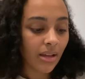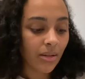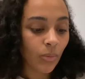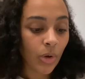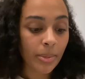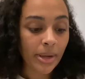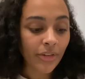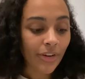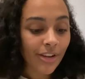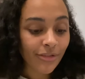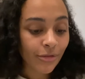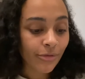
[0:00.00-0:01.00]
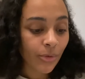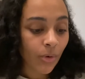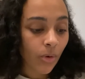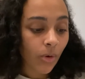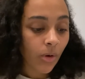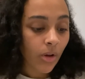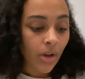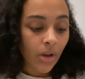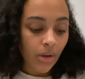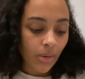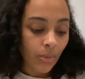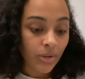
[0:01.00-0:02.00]
What am I grateful for?
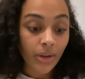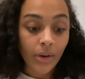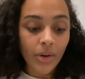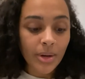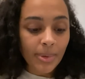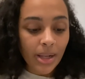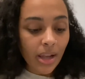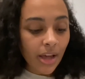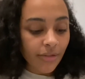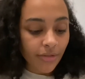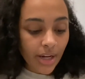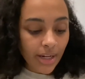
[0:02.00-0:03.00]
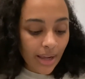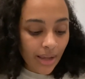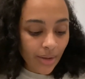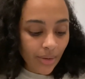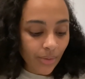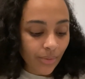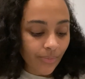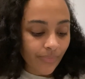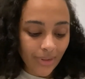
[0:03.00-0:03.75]
What's going on in my life right now?